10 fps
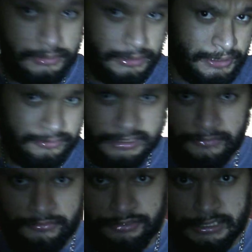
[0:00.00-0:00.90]
gives them
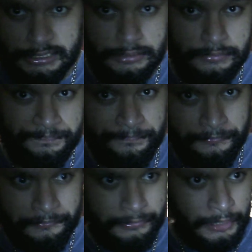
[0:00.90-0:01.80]
freedom.
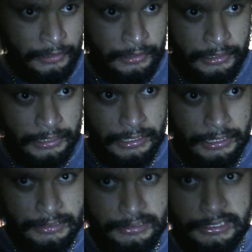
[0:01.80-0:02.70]

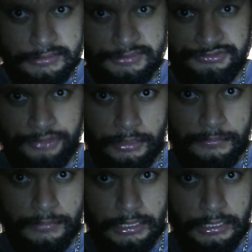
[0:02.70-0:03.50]
It comes from